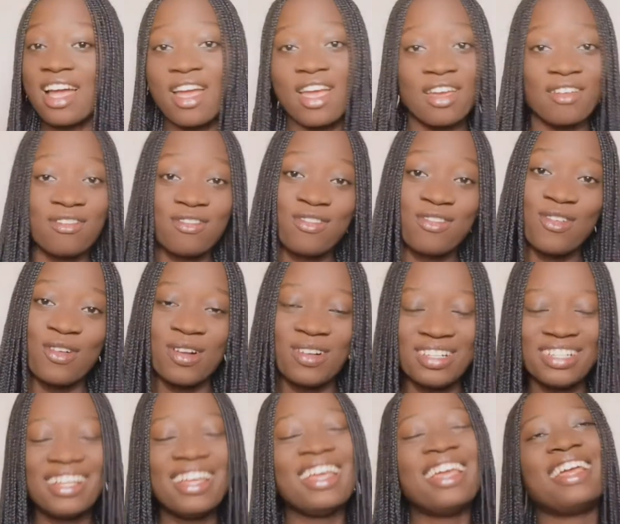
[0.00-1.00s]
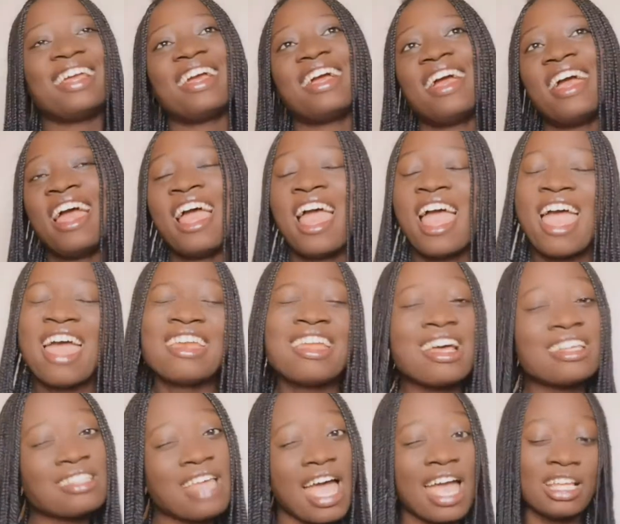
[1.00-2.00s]
how I follow.
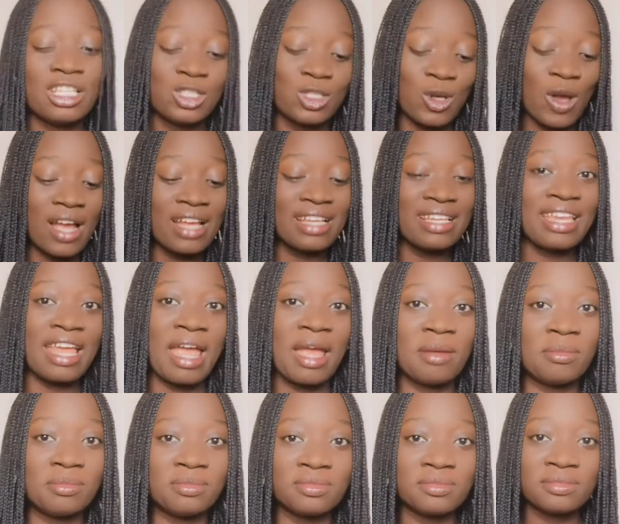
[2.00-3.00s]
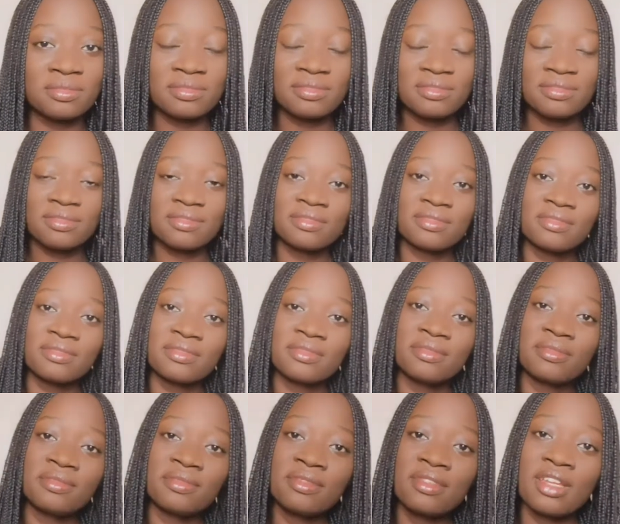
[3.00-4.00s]
That's how I joined them.
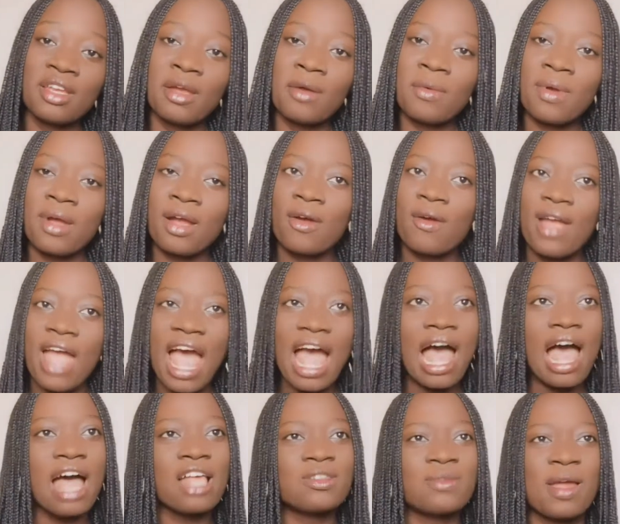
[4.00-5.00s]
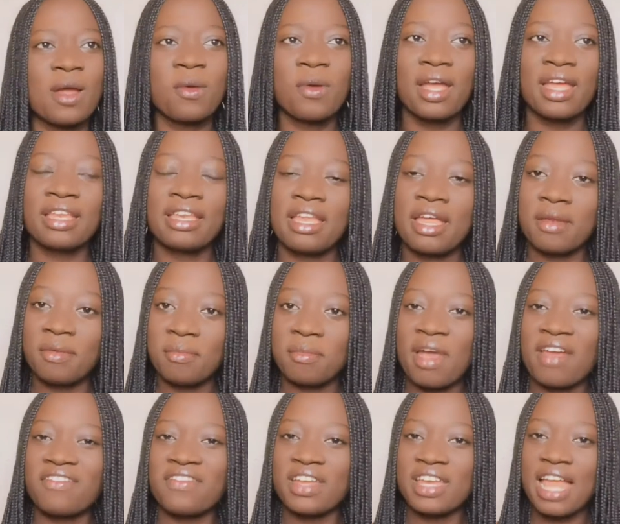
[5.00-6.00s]
And we're going, as we're going, then
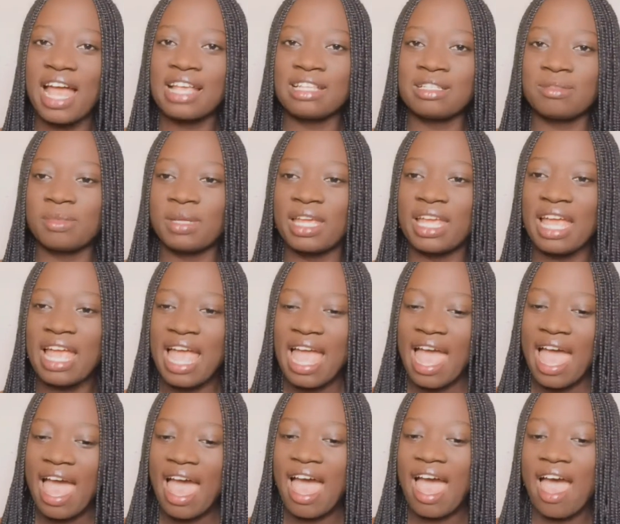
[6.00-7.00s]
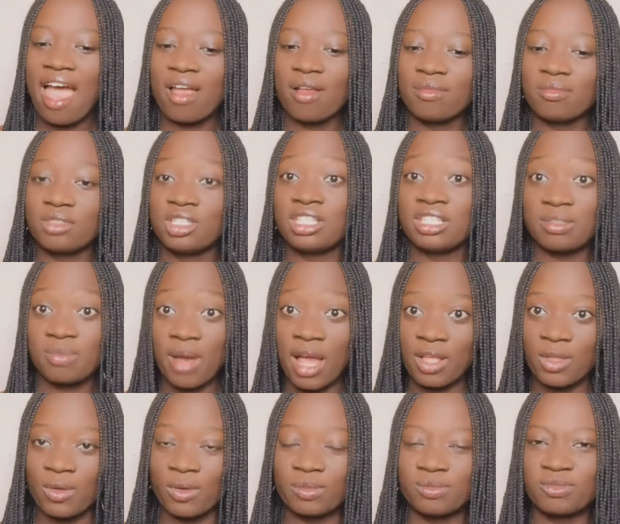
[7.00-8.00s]
my friend asked me, she's
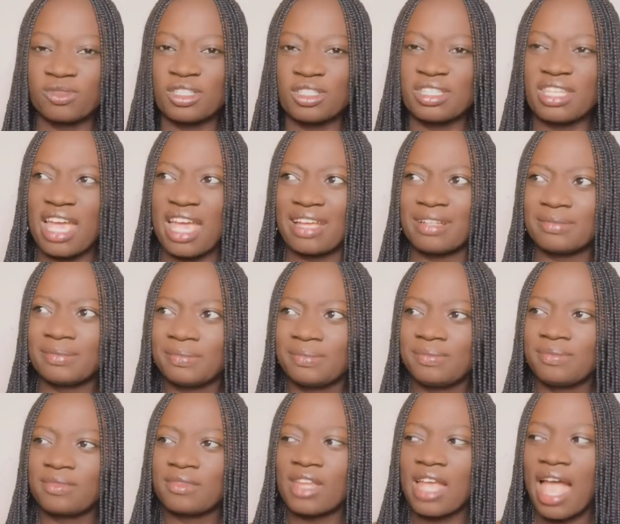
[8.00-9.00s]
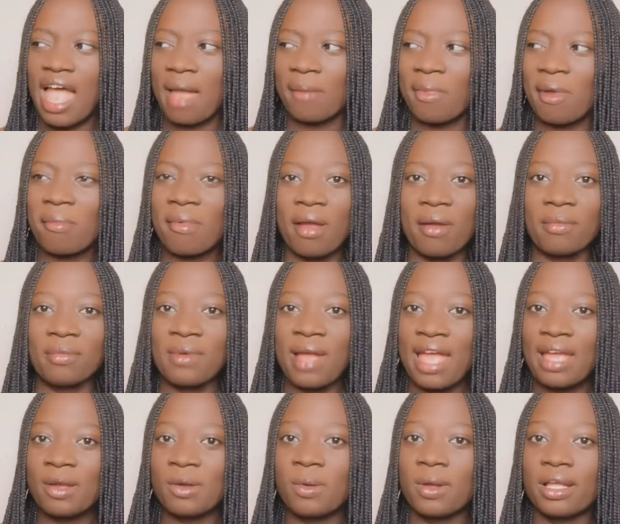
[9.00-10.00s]
parking. I was like, Baba,
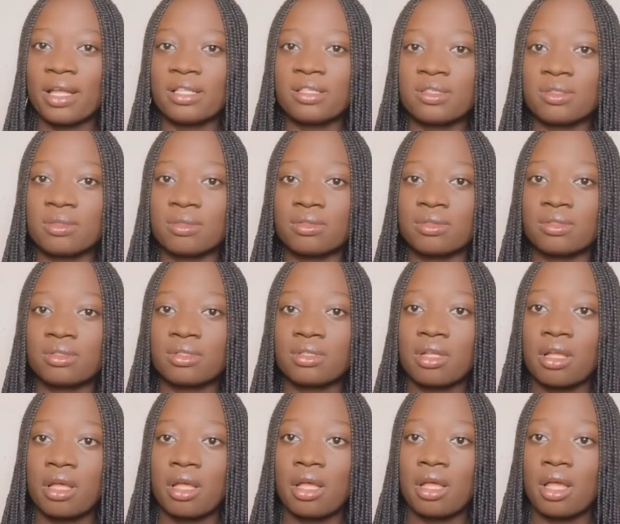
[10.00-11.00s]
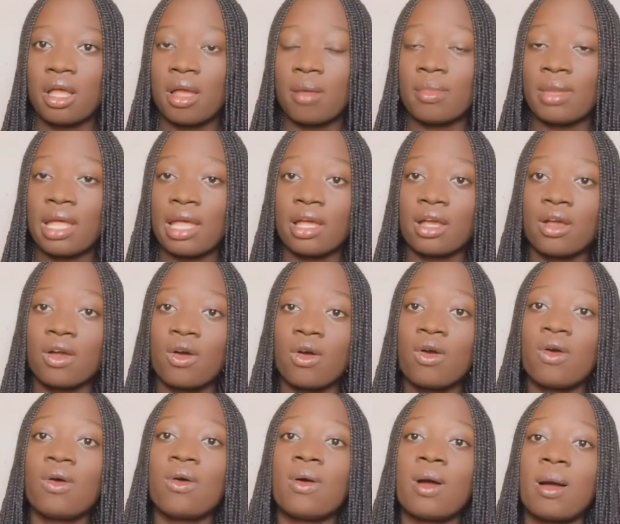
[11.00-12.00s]
where are you going to? I'm like,
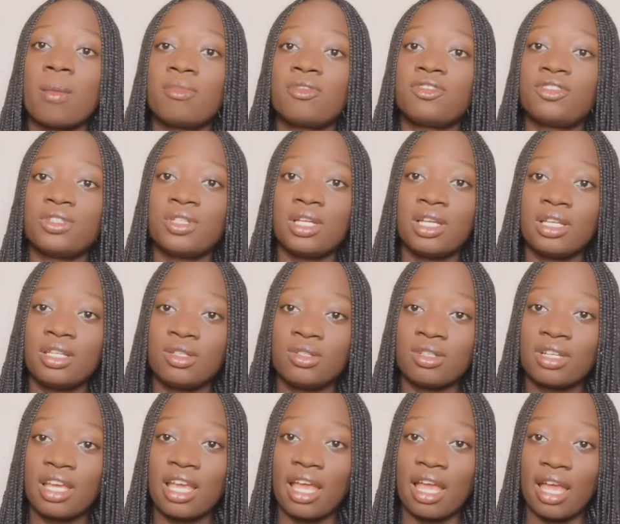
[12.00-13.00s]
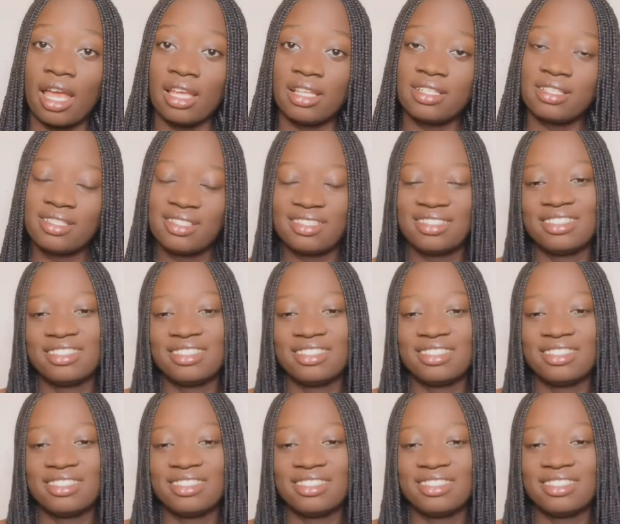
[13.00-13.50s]
oh, I'm following you guys